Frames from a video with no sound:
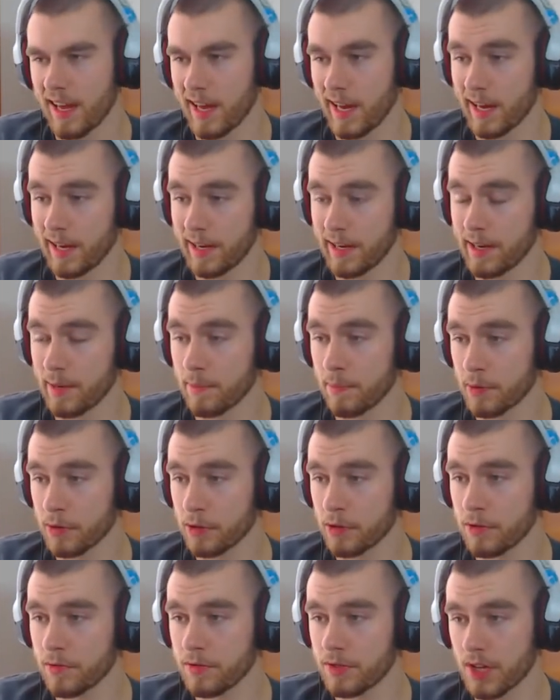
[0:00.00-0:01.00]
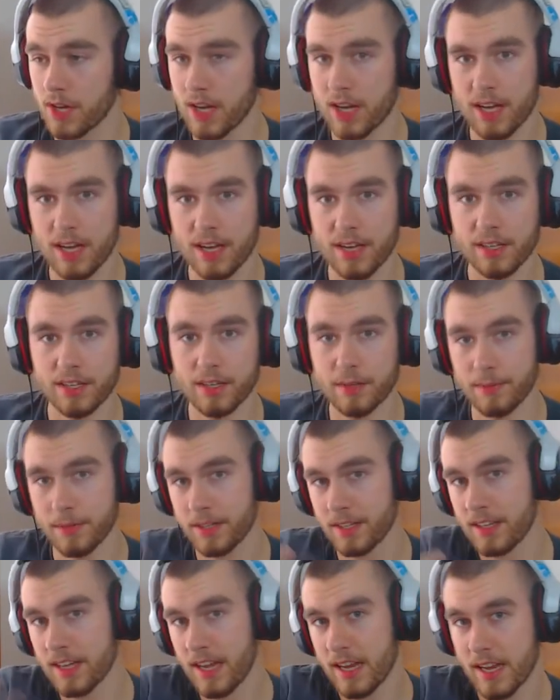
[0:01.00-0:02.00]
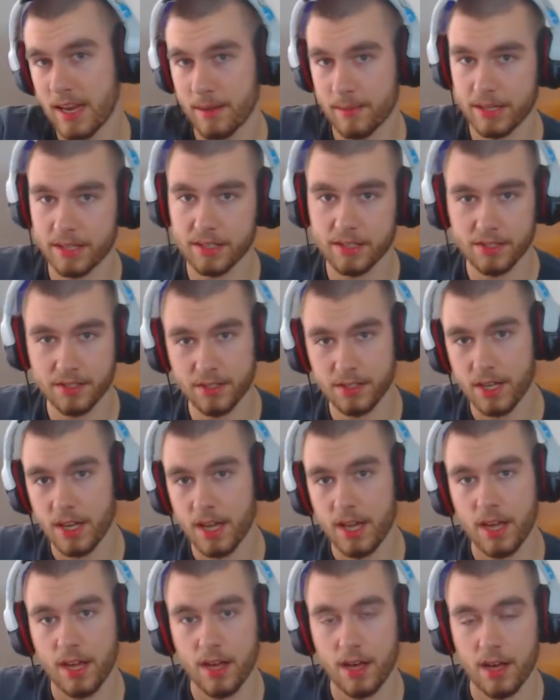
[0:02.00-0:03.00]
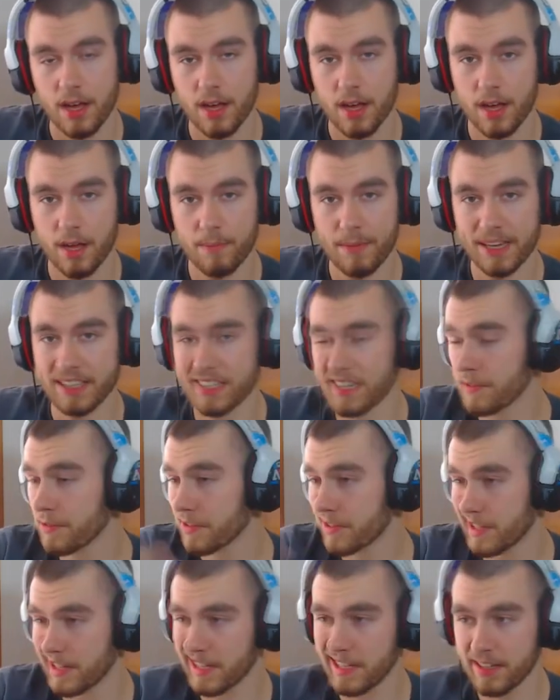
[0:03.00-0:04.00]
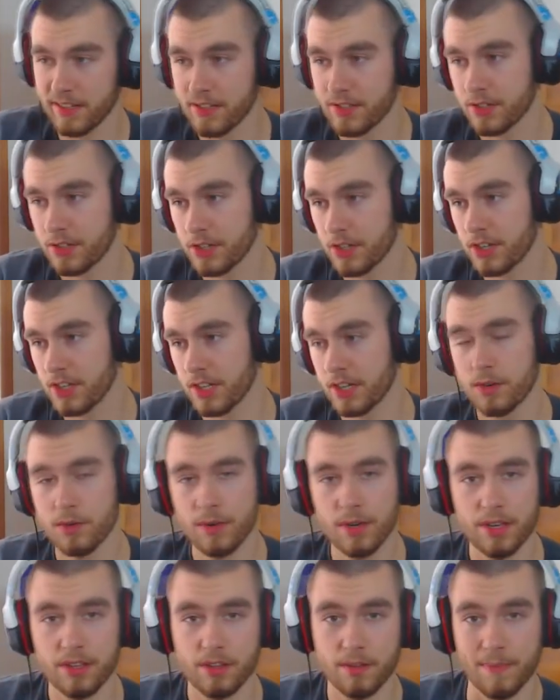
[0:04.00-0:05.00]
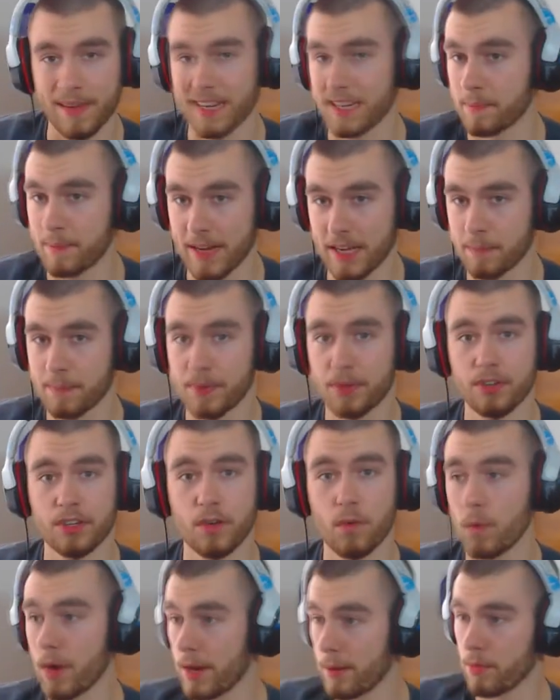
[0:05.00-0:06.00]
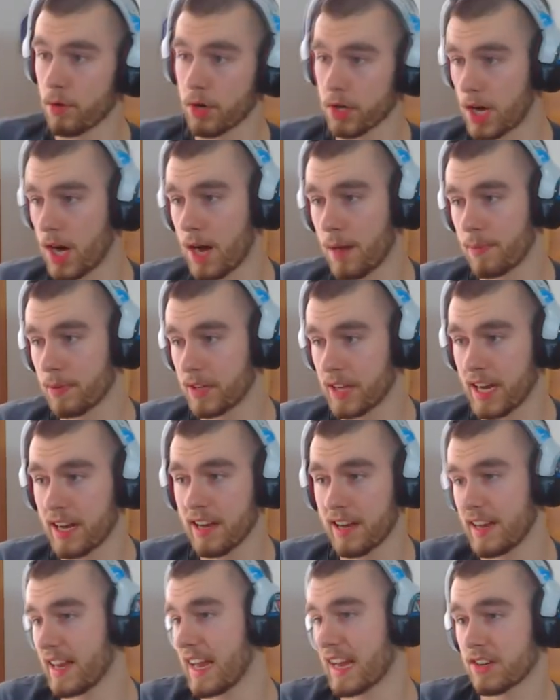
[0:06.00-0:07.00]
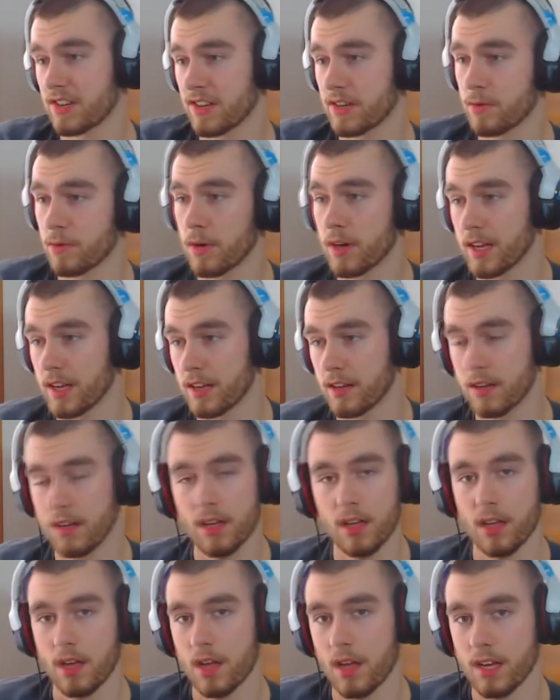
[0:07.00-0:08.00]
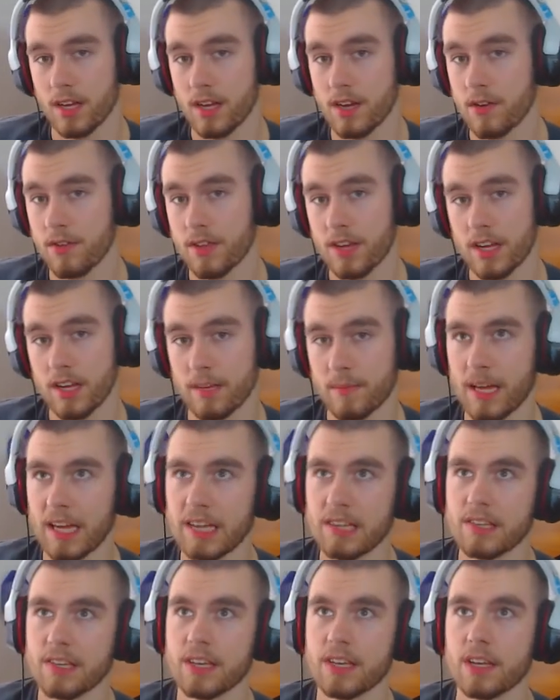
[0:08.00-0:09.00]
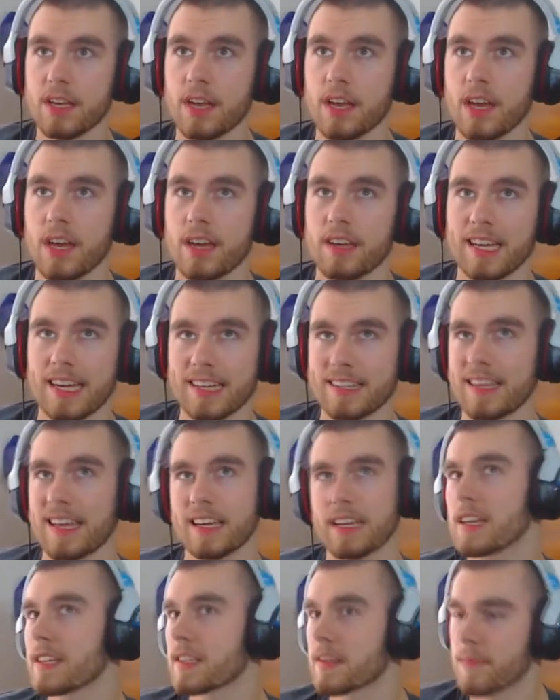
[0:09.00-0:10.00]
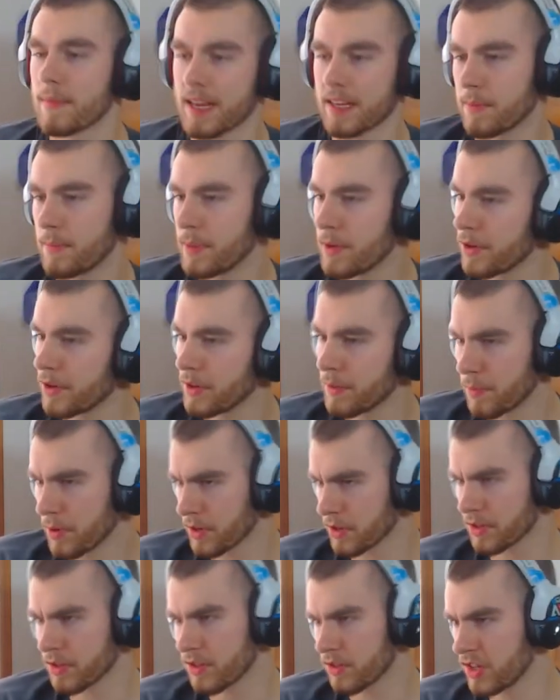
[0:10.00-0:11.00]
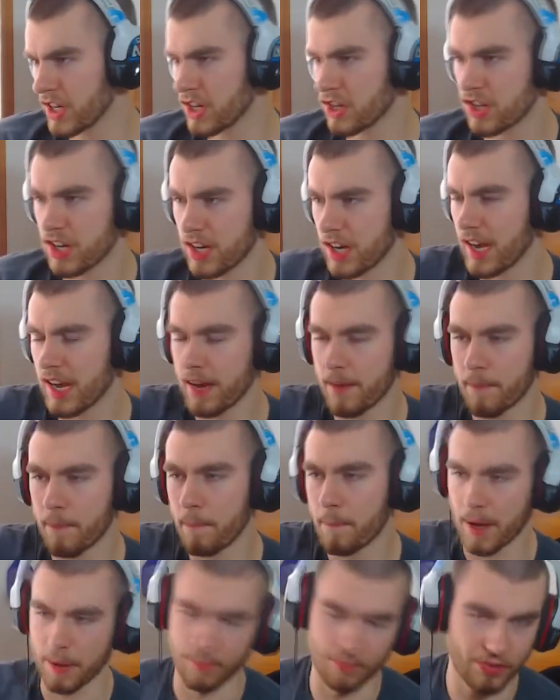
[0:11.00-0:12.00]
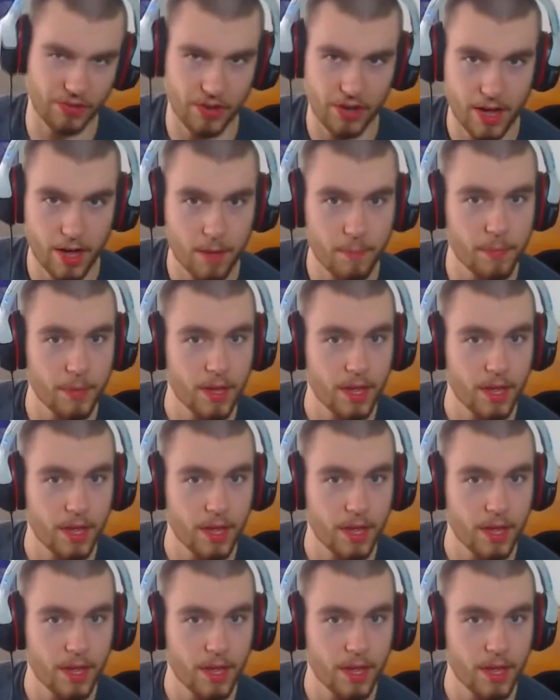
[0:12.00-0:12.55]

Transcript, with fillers: and it improves on community dynamics. Uh, makes everything easier to deal with. Makes base building way more complicated, and actually, what it you know, it makes it takes that customizability, personalization, and bumps it up